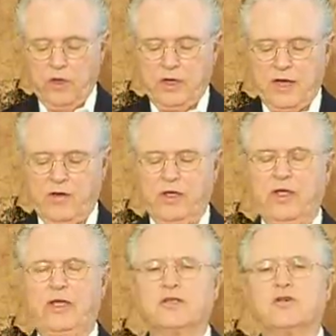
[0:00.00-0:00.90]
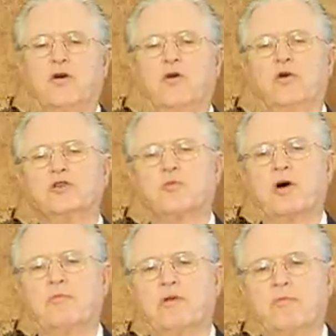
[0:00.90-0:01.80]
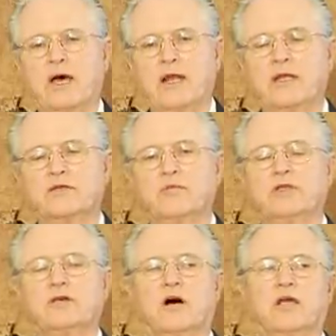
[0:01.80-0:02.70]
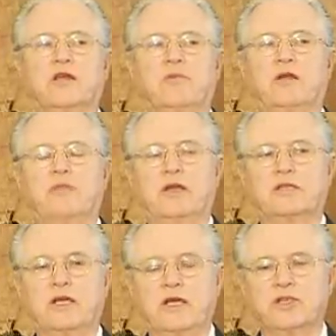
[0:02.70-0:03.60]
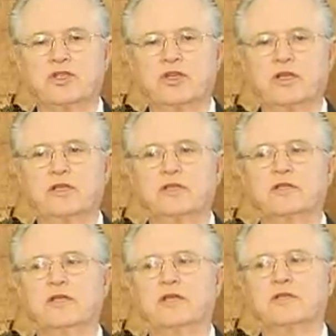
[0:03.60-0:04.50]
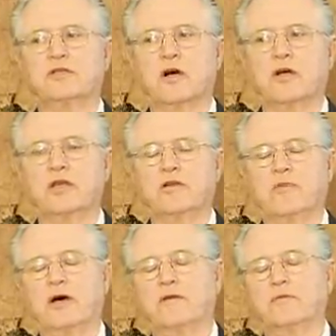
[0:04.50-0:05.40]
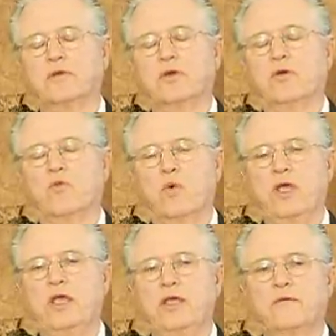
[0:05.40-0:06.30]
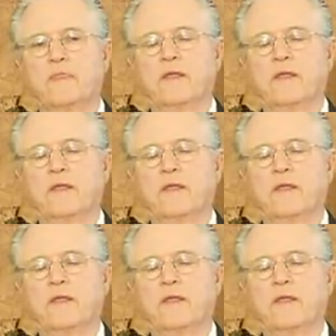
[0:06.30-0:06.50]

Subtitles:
Now, it's always problematic to be talking about meditation and talking about we